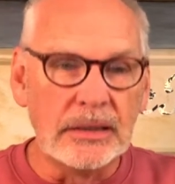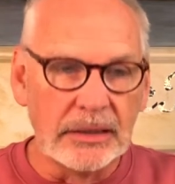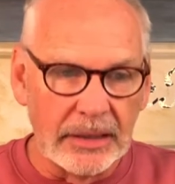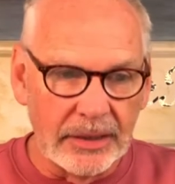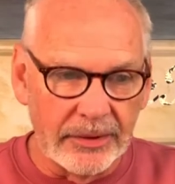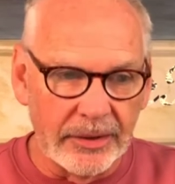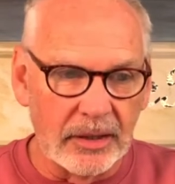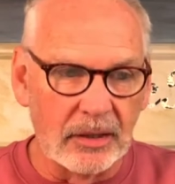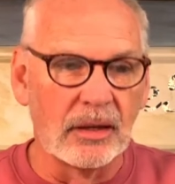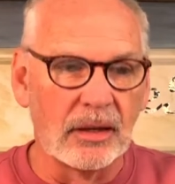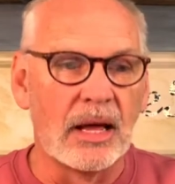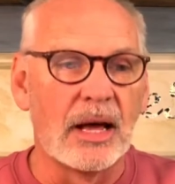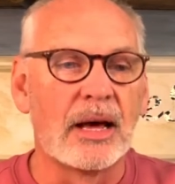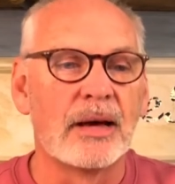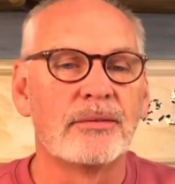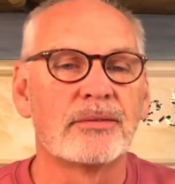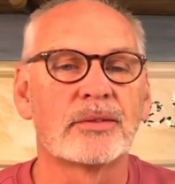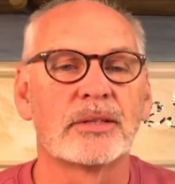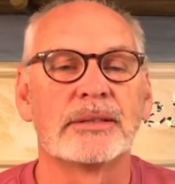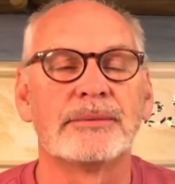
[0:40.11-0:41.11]
in their
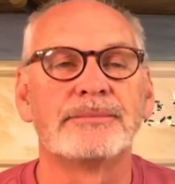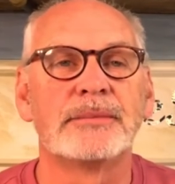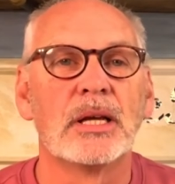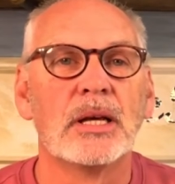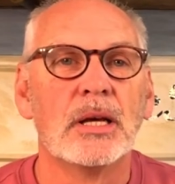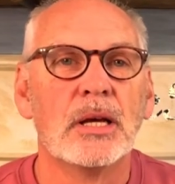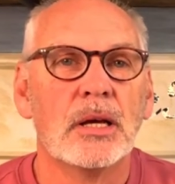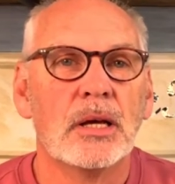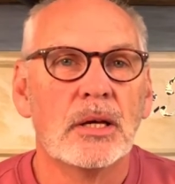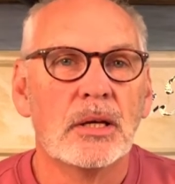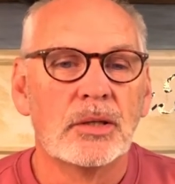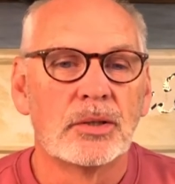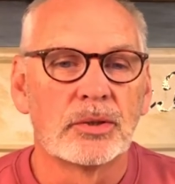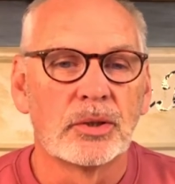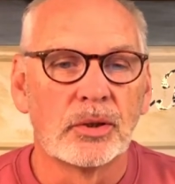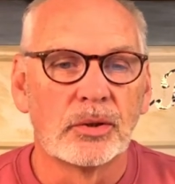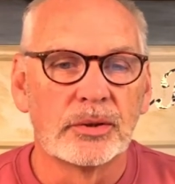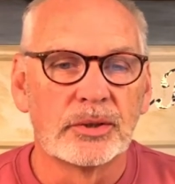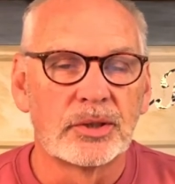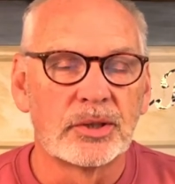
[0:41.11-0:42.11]
lives, and
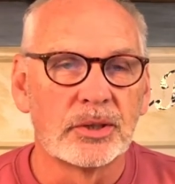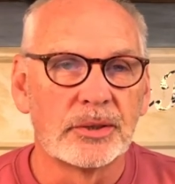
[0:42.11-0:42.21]
so